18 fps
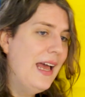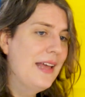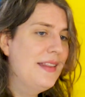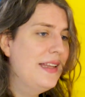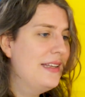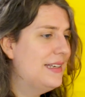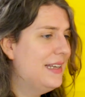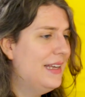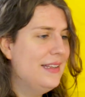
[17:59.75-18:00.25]

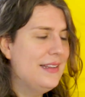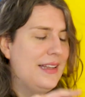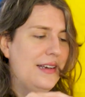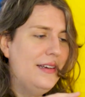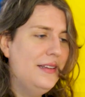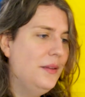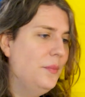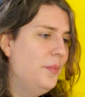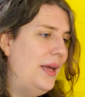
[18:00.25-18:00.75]
And then hit
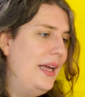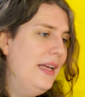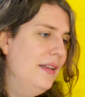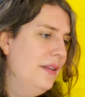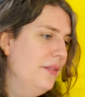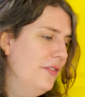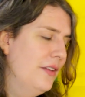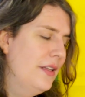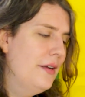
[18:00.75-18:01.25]
that little
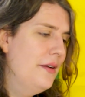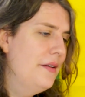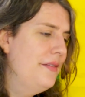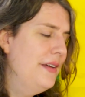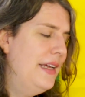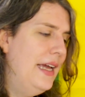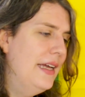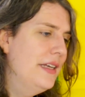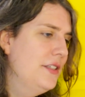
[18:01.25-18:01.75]
bell for the
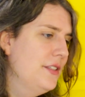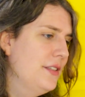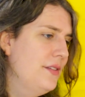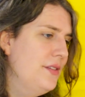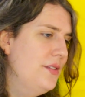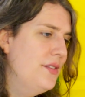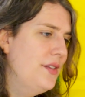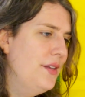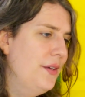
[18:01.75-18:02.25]

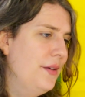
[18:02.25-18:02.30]
notifications